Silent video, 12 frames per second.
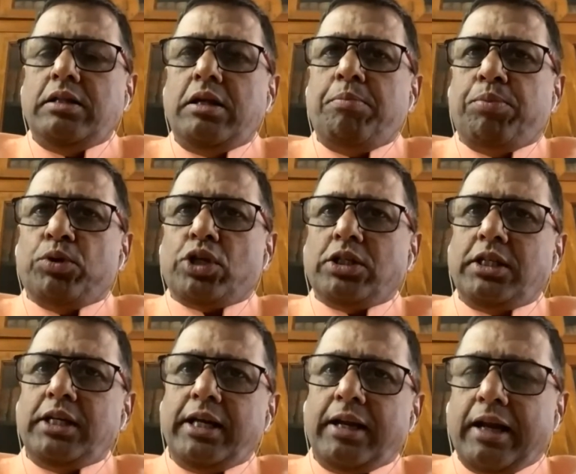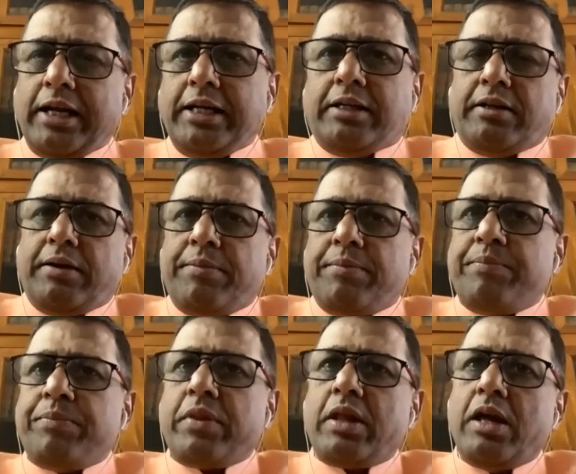The possessory right,
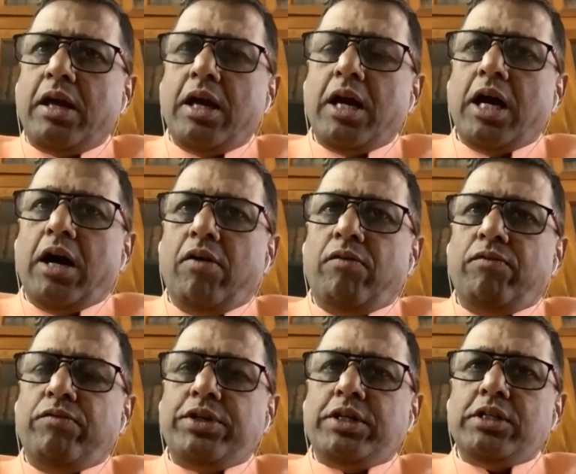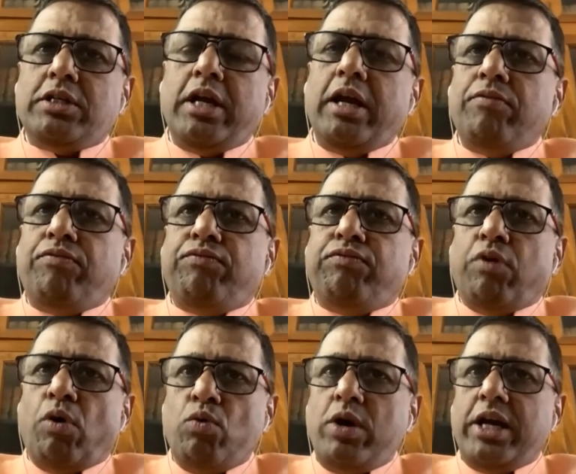which is the
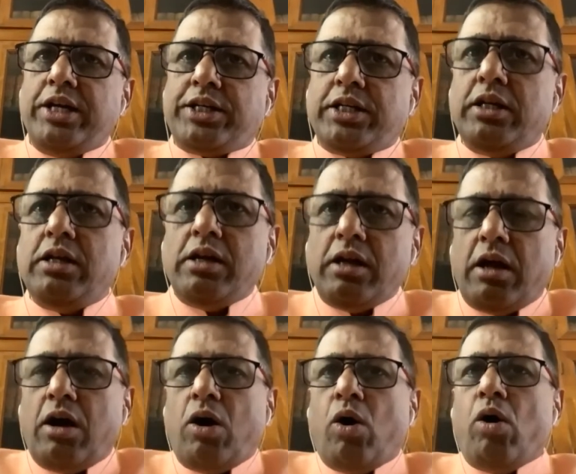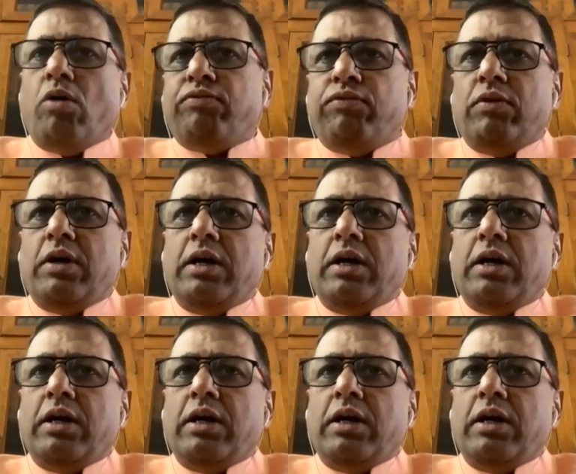foundation of